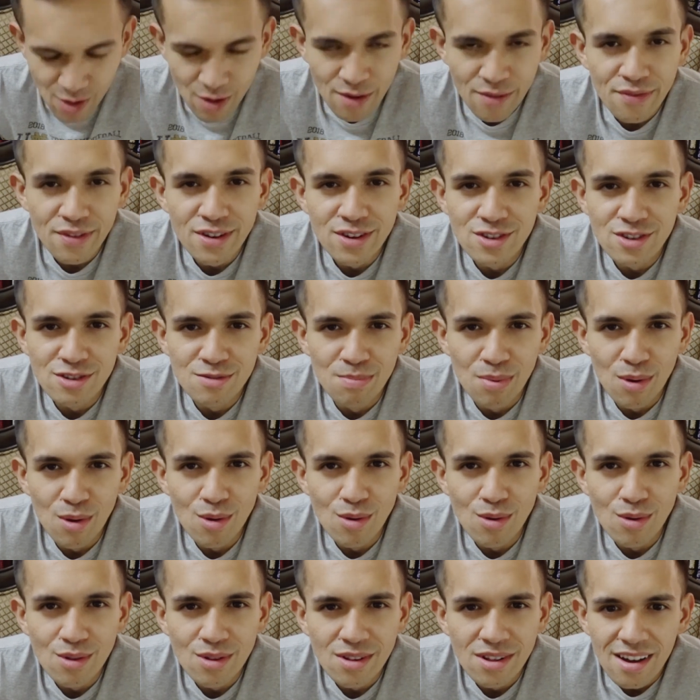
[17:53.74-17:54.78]
ahead and finish this
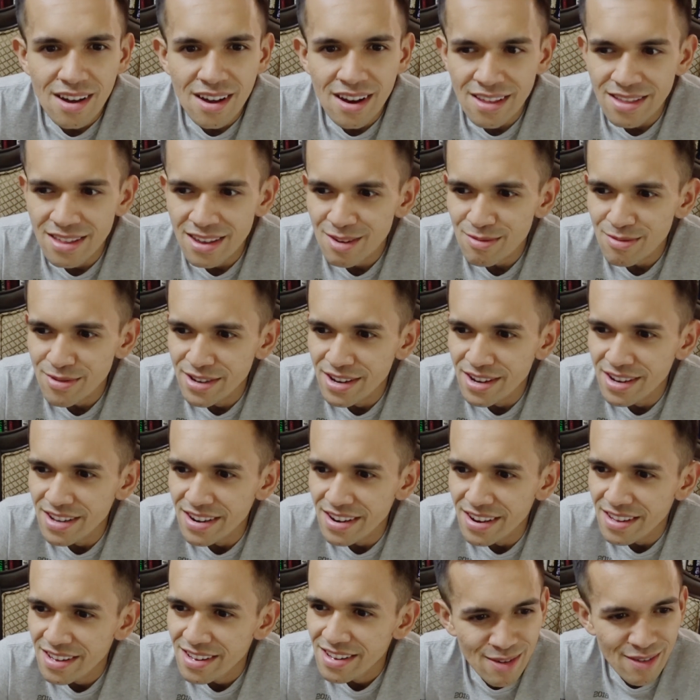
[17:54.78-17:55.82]
bowl, and I think we're done.
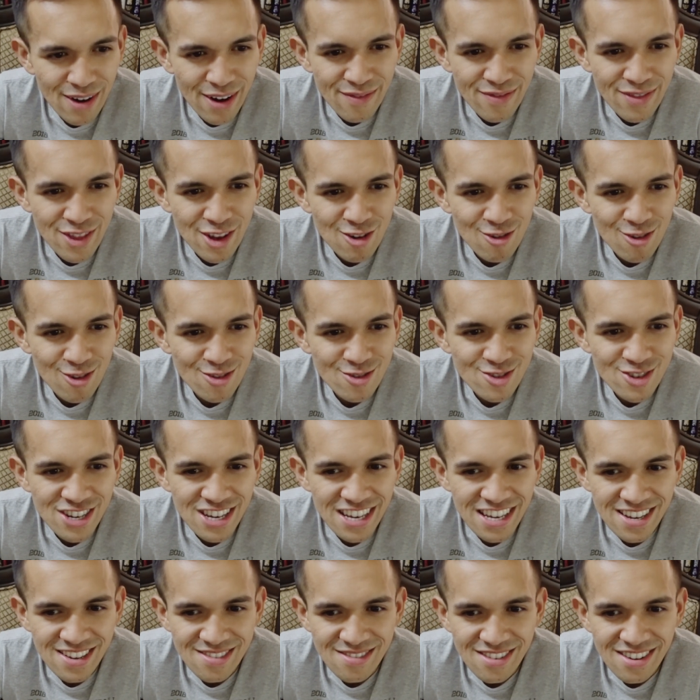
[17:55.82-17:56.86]
I have no urge to
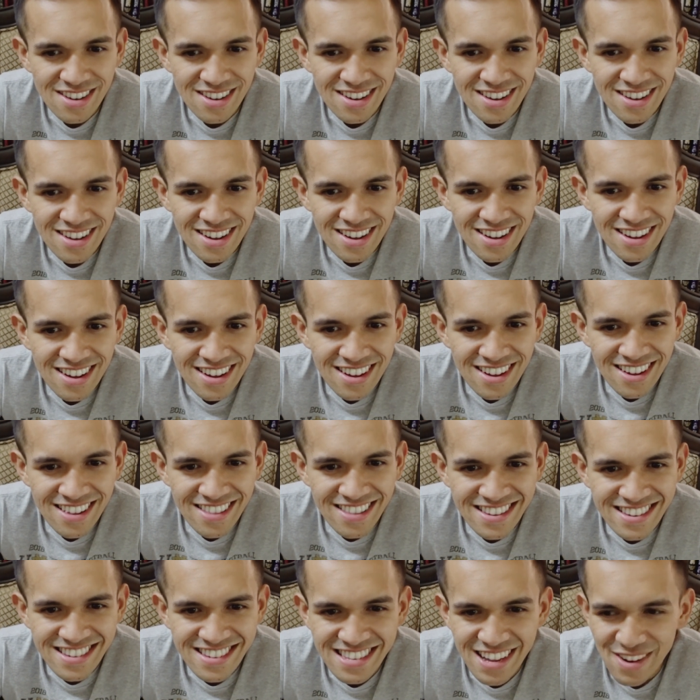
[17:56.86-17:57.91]
eat.
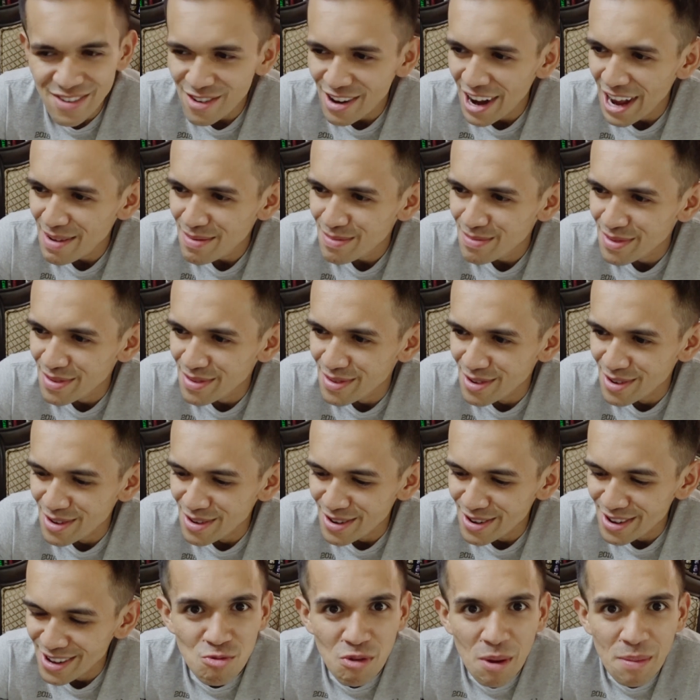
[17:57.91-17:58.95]
This has never happened
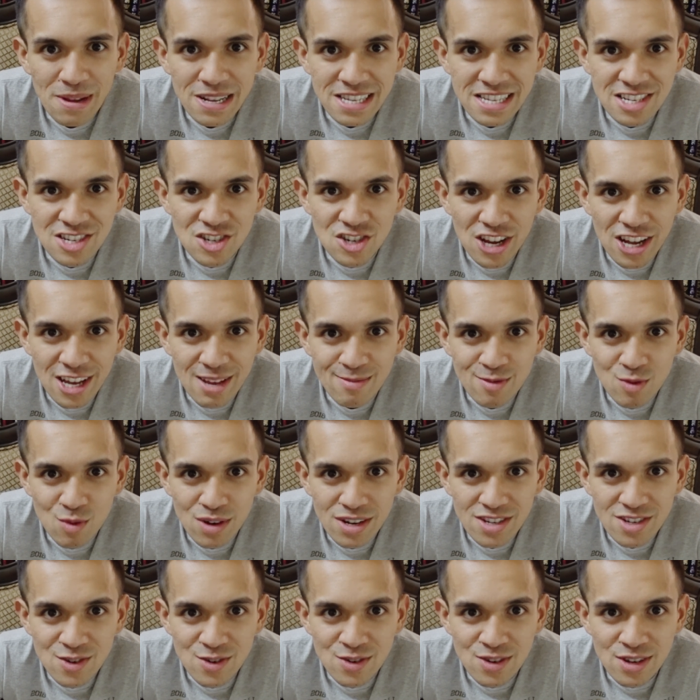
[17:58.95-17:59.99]
before. Remington James, what
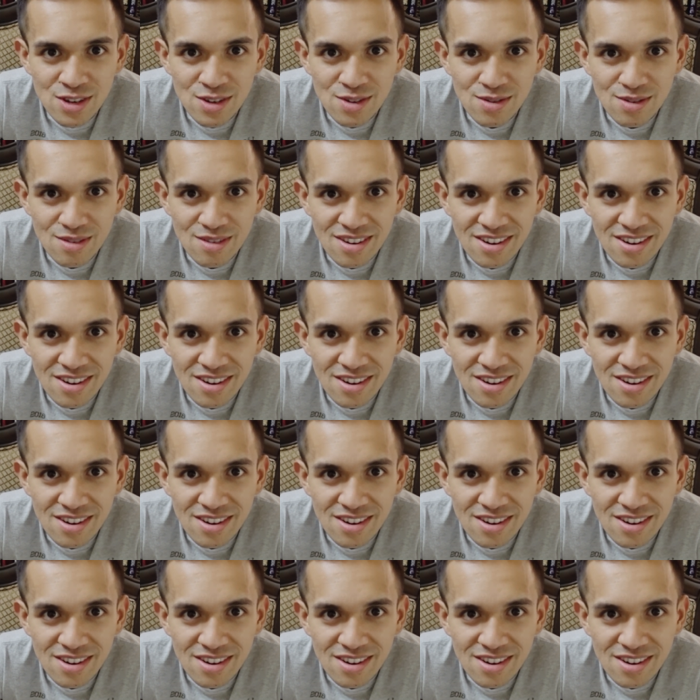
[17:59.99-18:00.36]
did you do?